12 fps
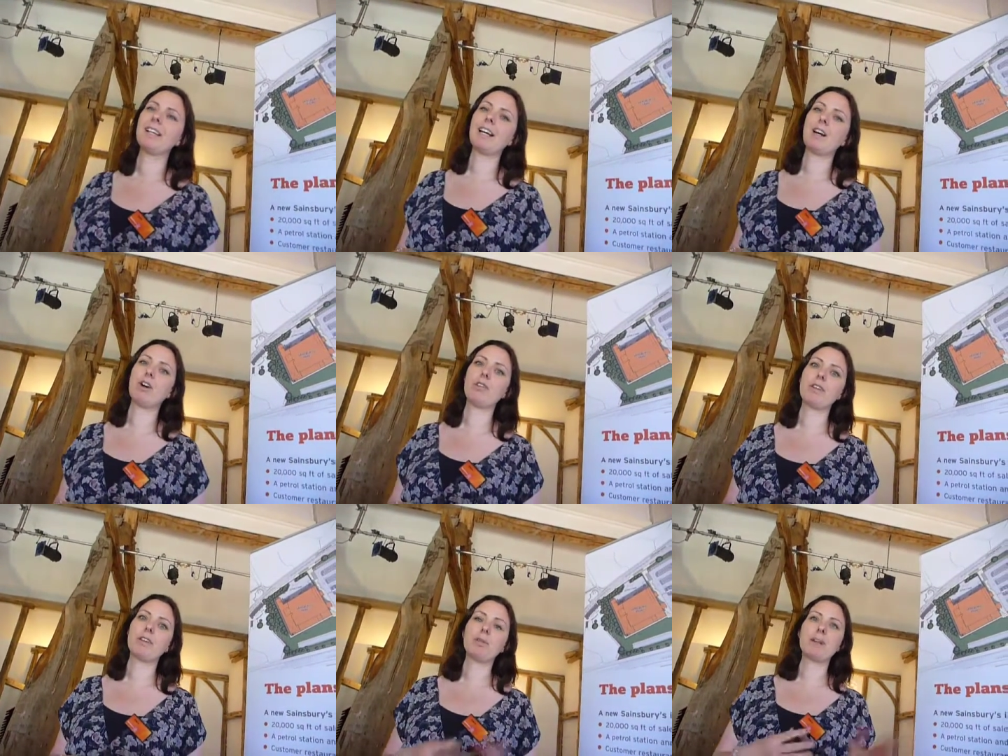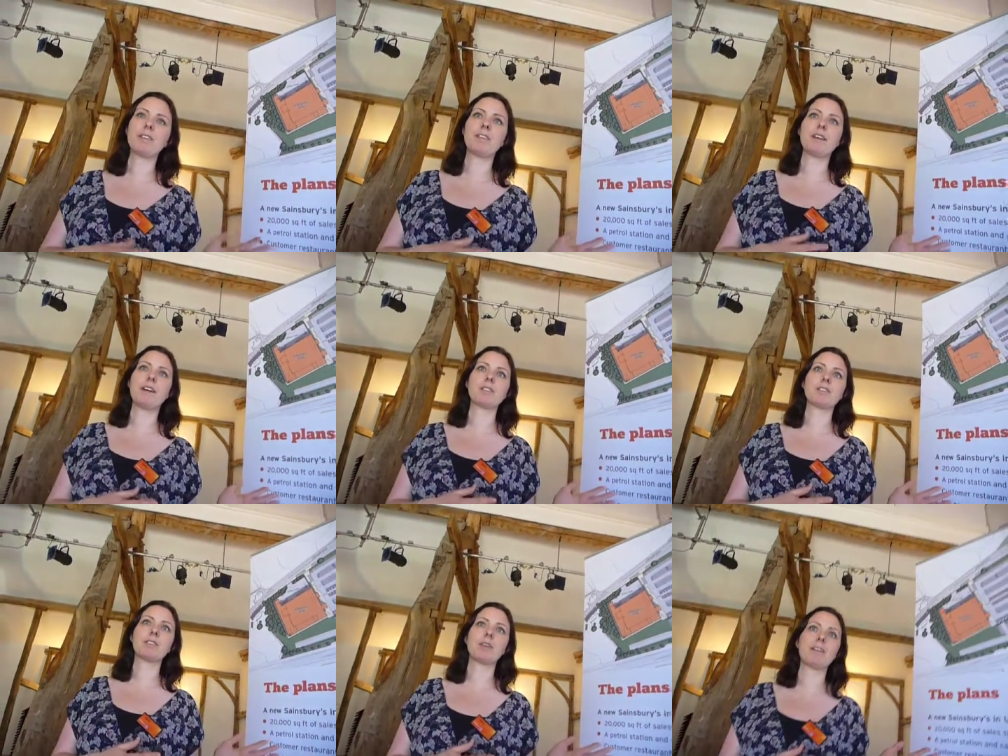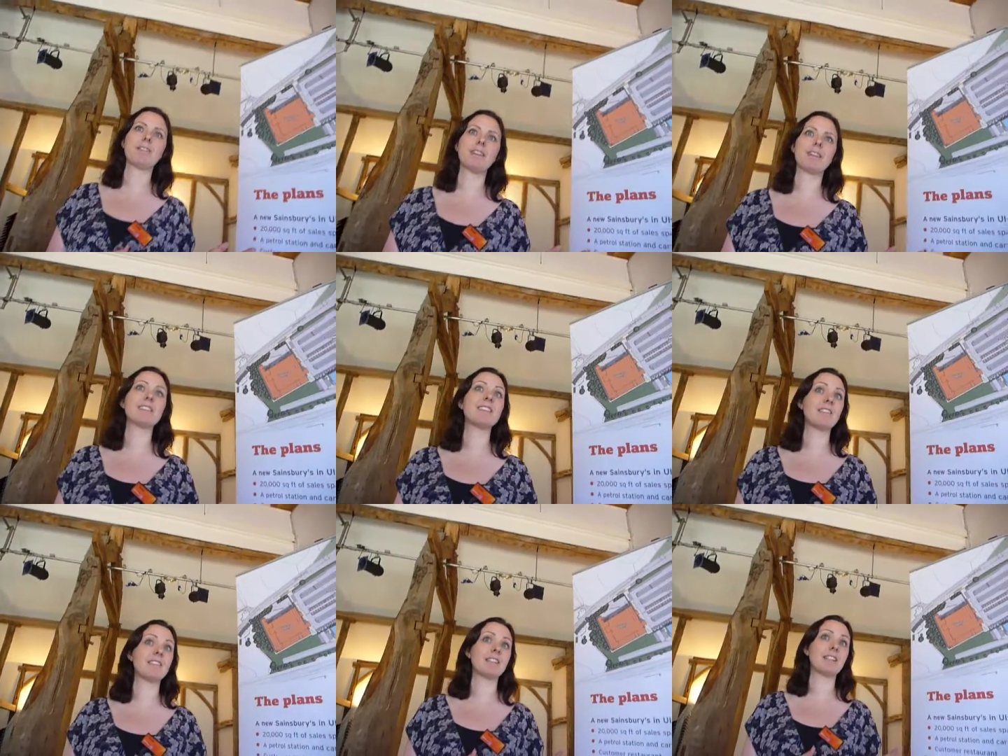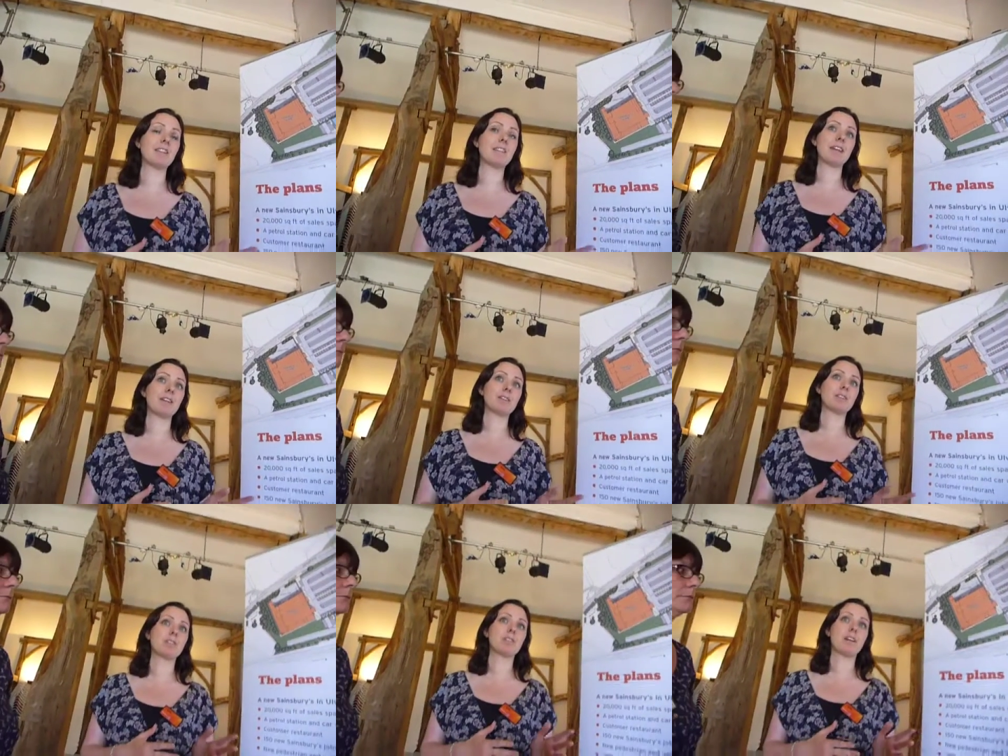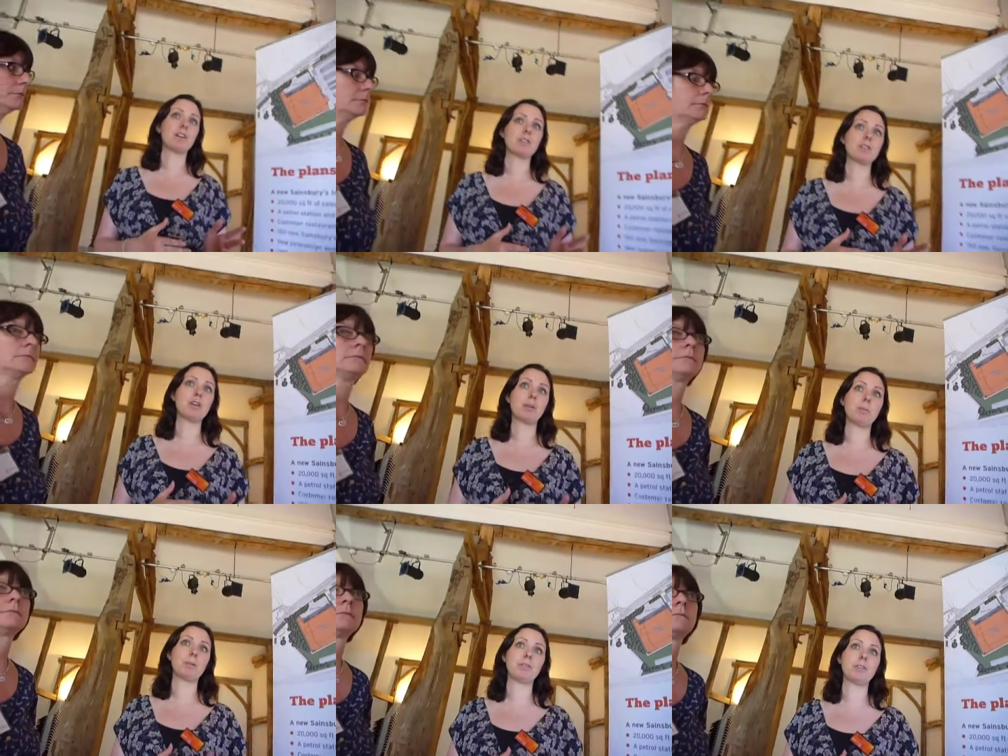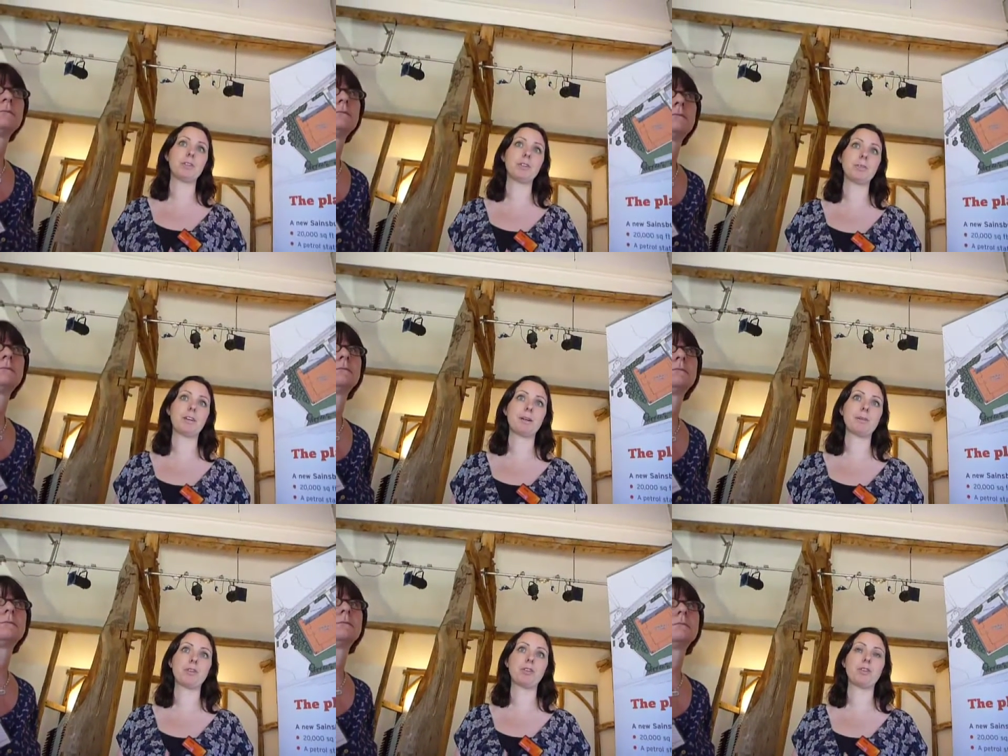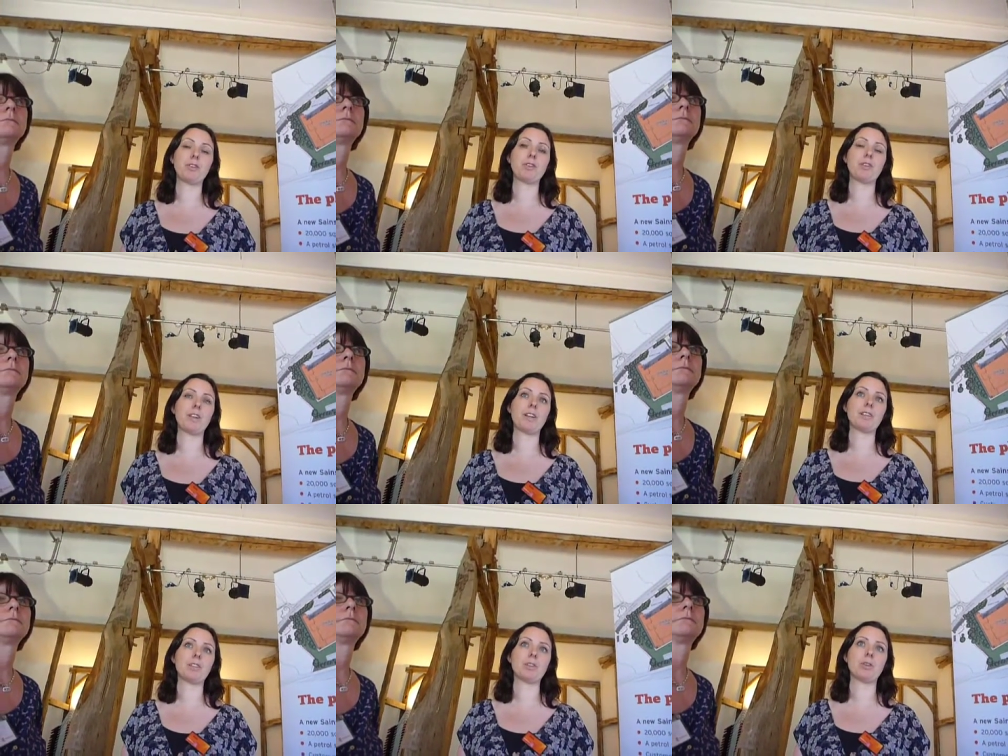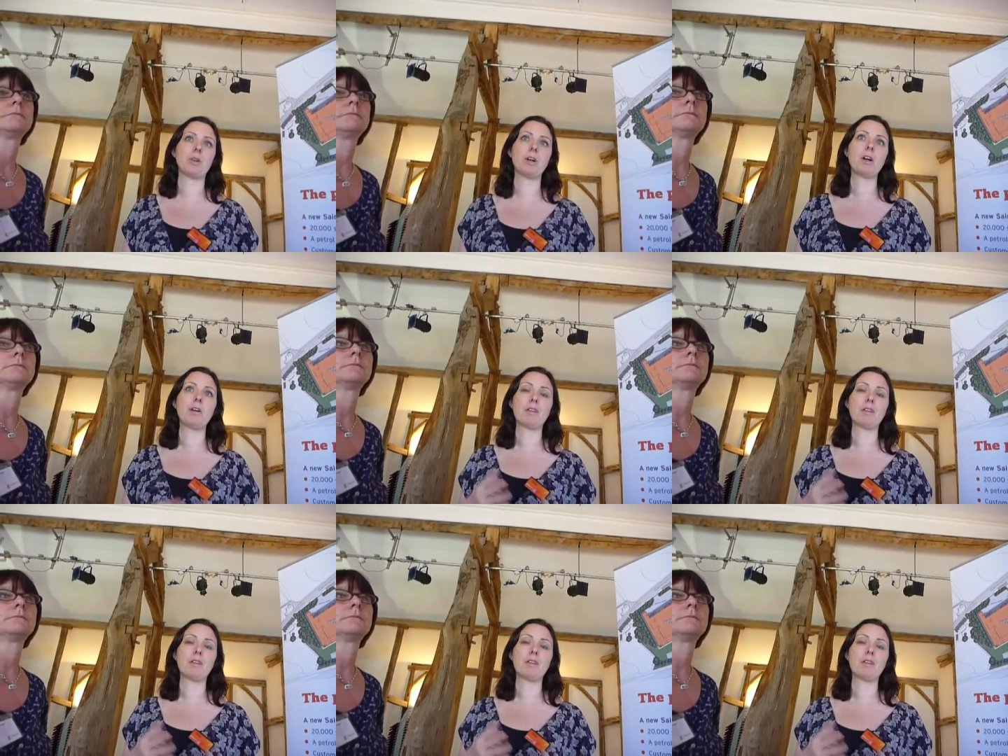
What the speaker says: yeah, of the 20,000 square feet, 17,000 of those will be food, very much a food first store,